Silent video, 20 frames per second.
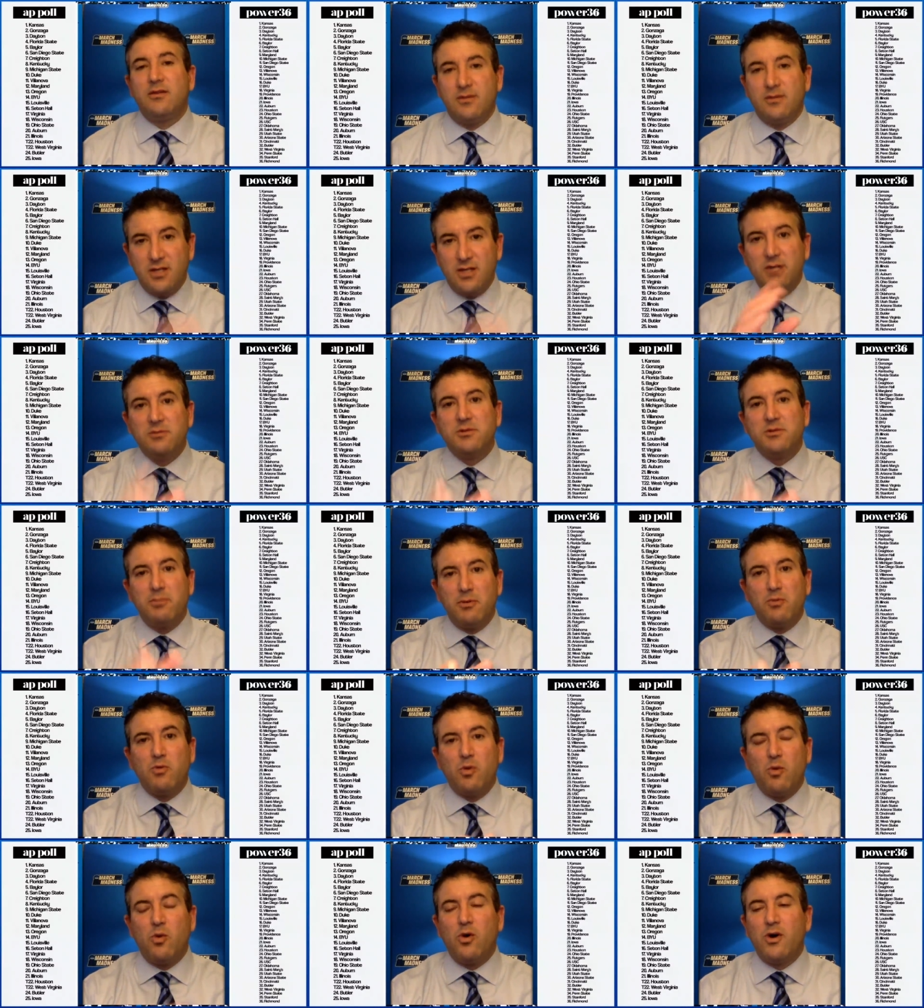Teams have
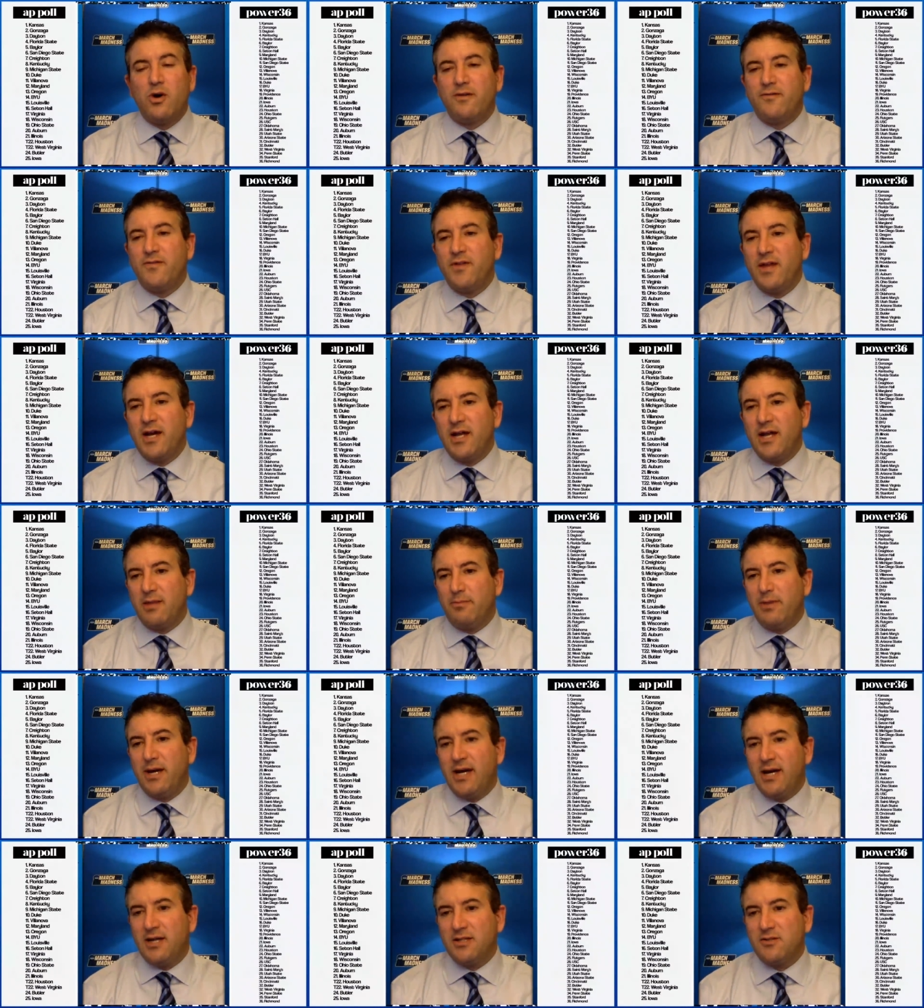been rewarded for that in the
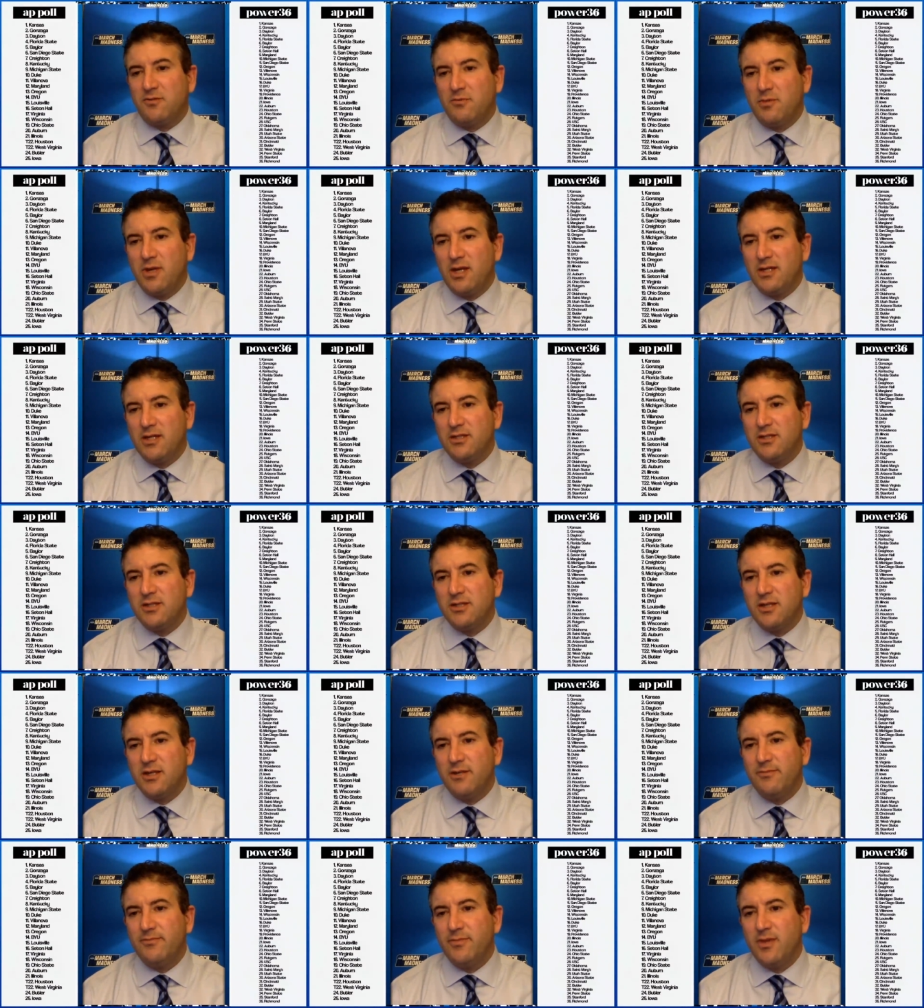past from the
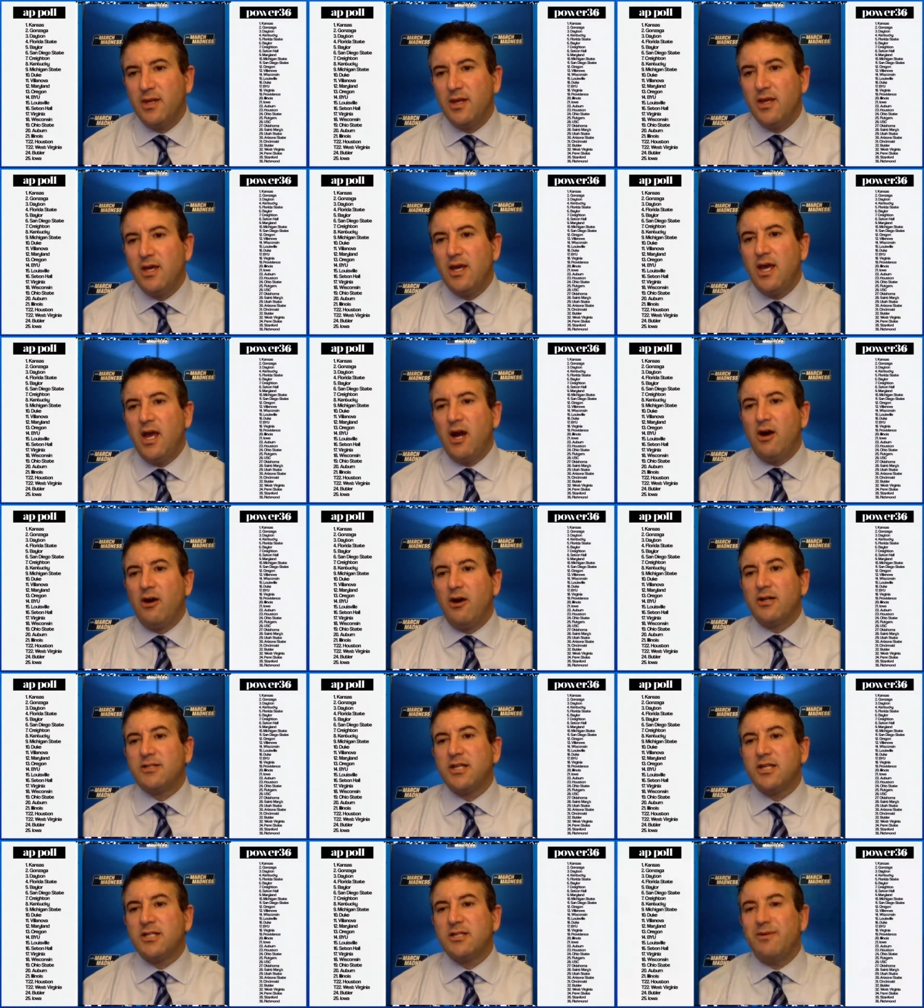ACC.
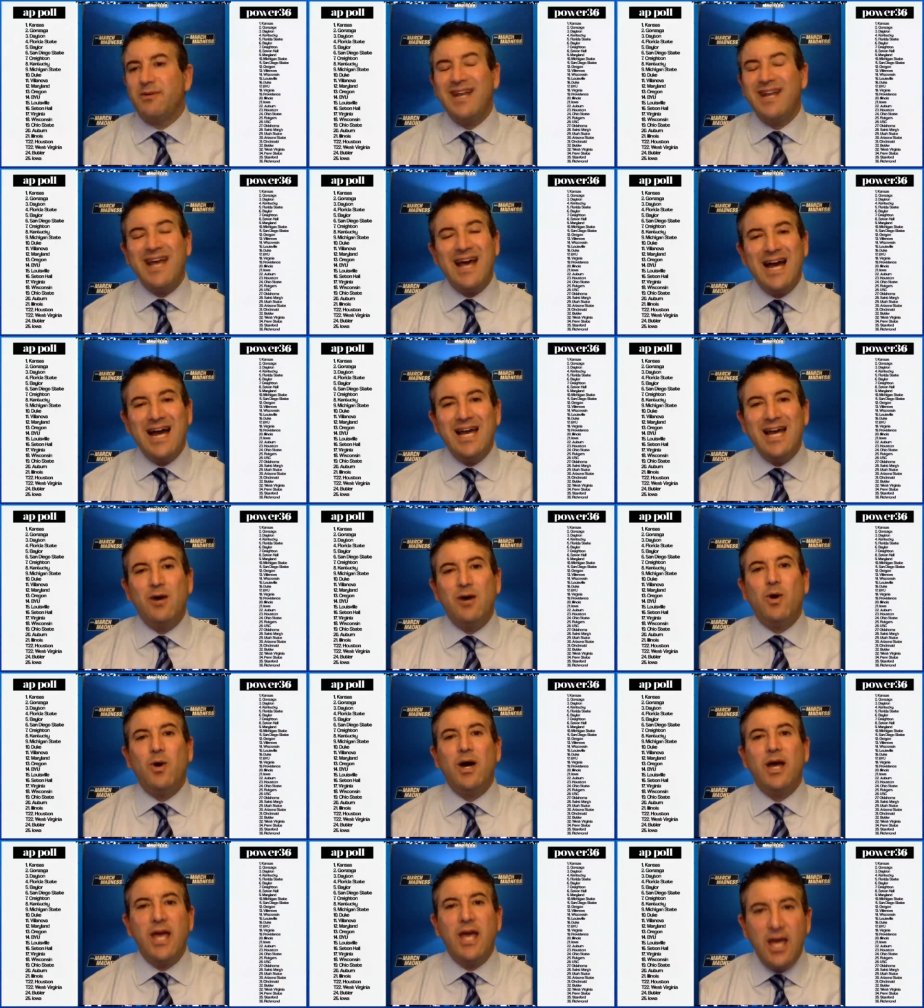Eric says, I'm an
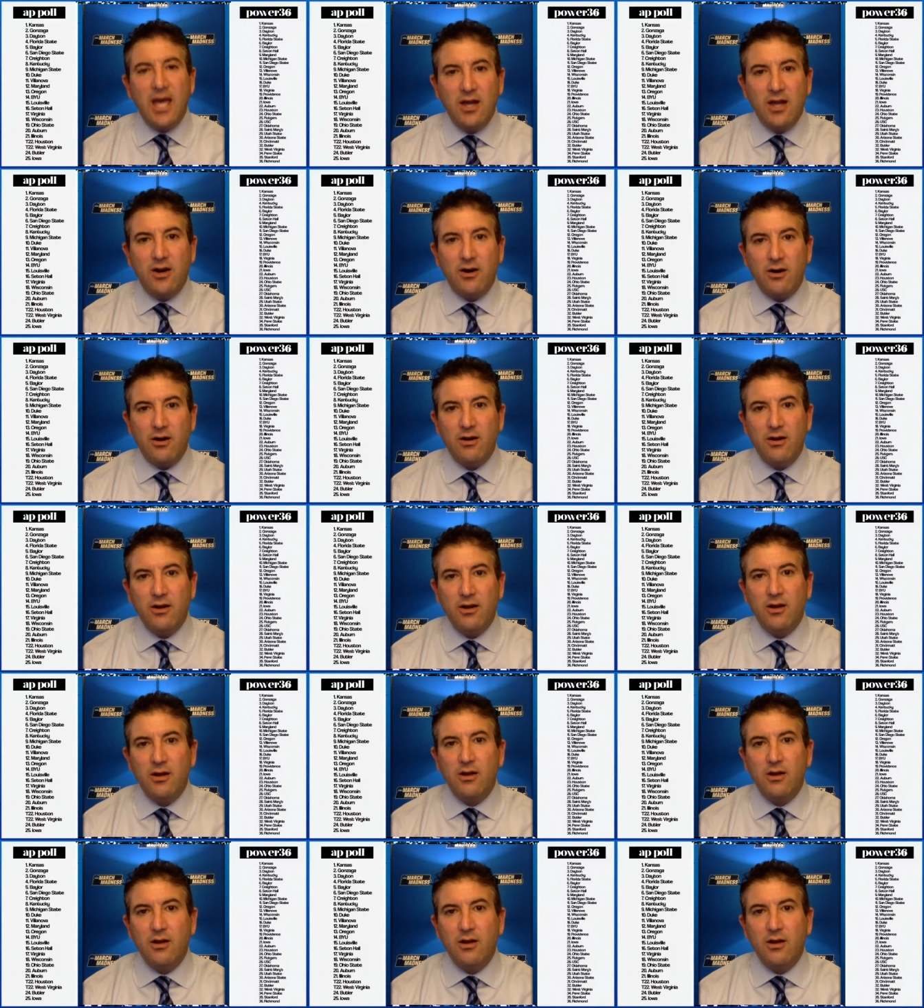Iowa hater.